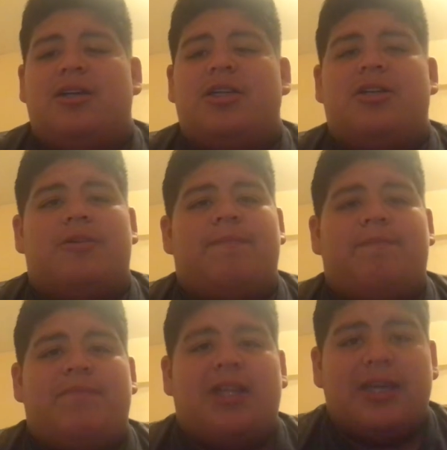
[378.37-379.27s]
you know
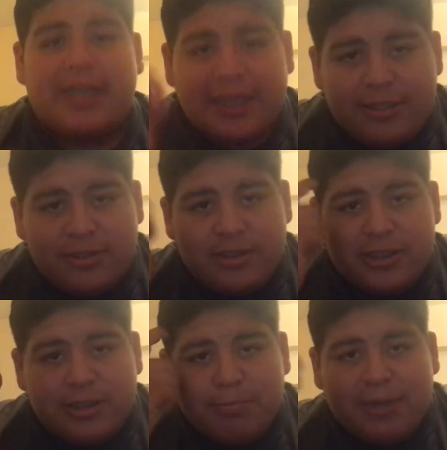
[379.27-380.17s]
get into
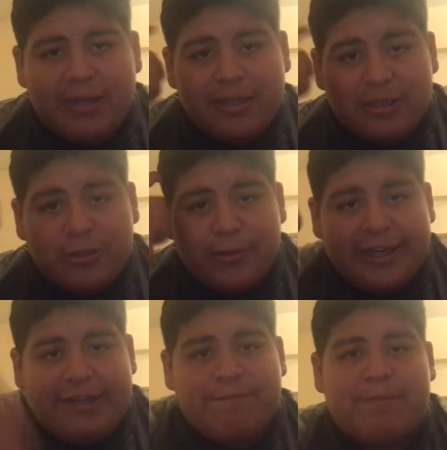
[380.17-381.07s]
this
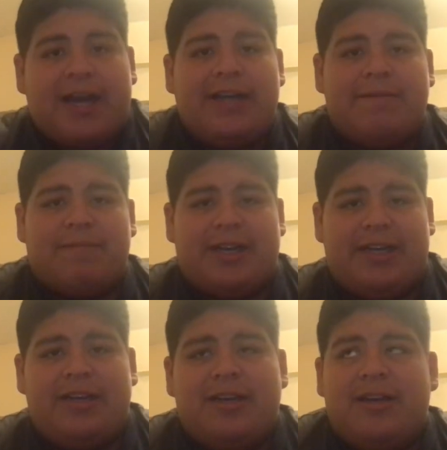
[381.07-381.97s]
creative mind of
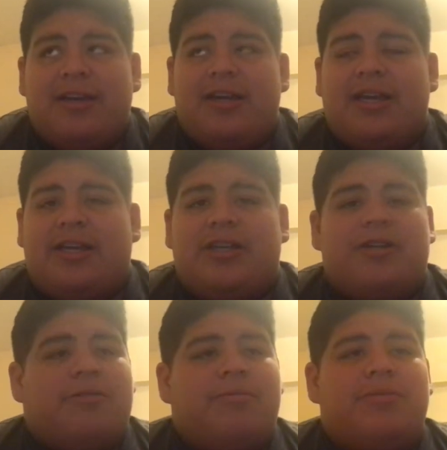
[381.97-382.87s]
mine and you
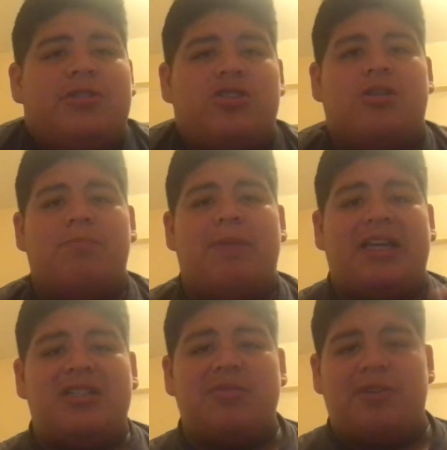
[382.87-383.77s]
know
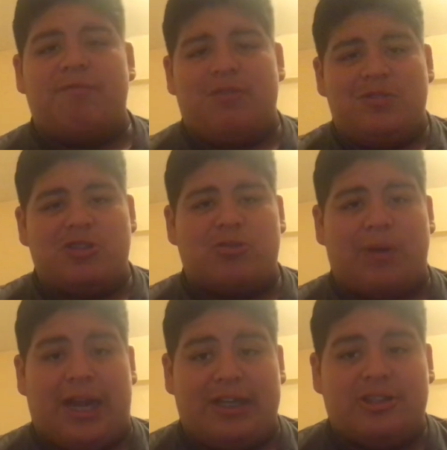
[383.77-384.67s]
make something from
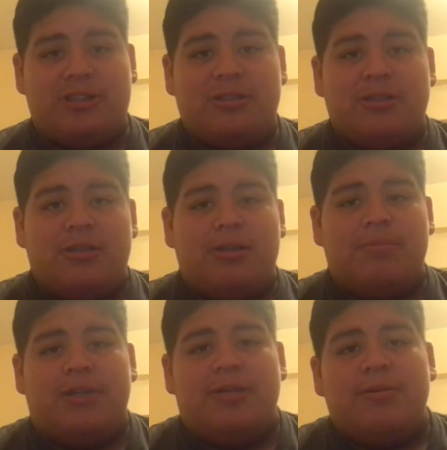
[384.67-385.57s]
scratch.
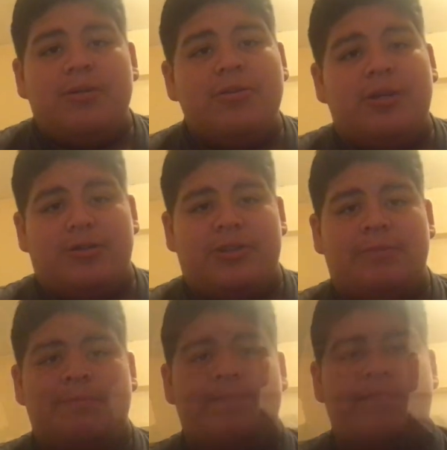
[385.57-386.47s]
But who knows?
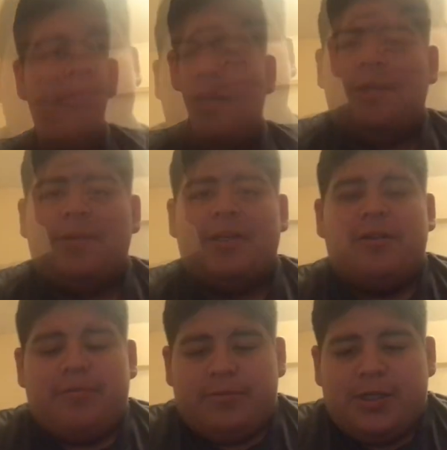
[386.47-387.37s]
There you
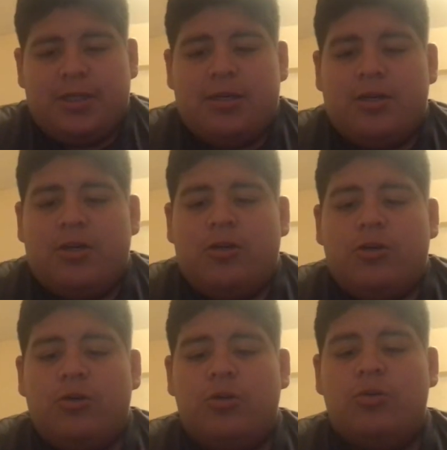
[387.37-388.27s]
go
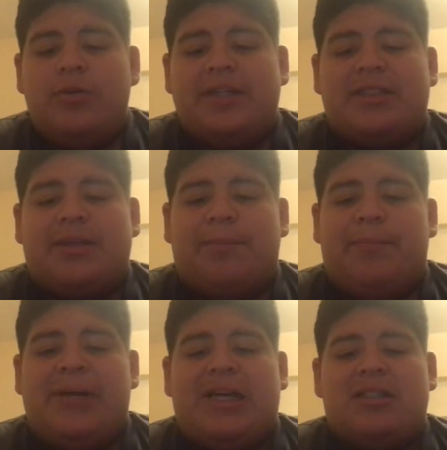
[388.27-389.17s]
who is the
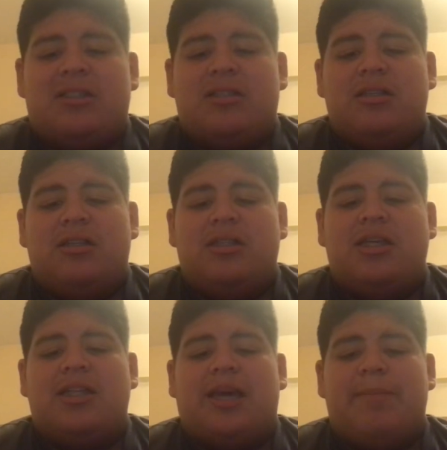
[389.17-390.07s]
best
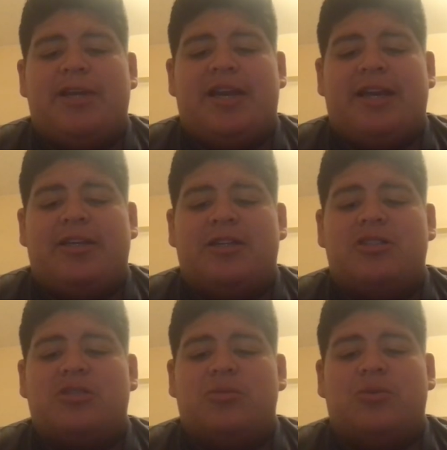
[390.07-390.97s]
D lineman at your
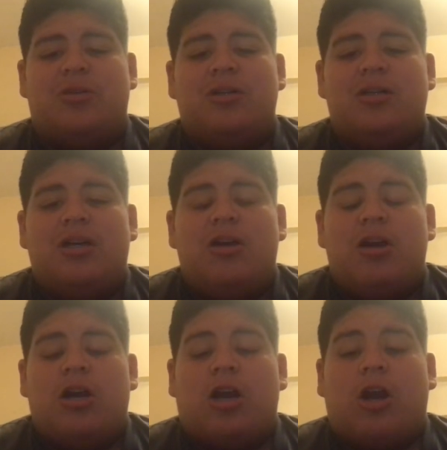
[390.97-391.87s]
school
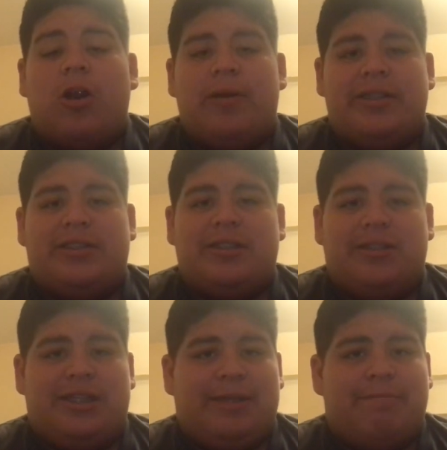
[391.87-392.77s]

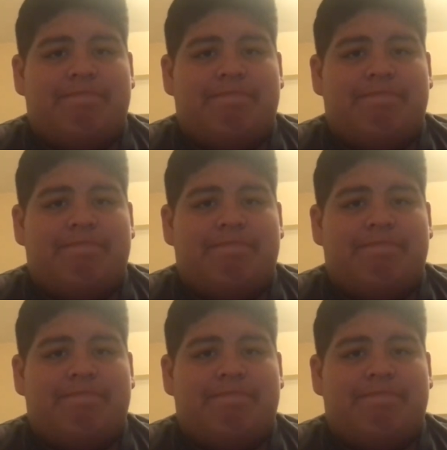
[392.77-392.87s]
currently?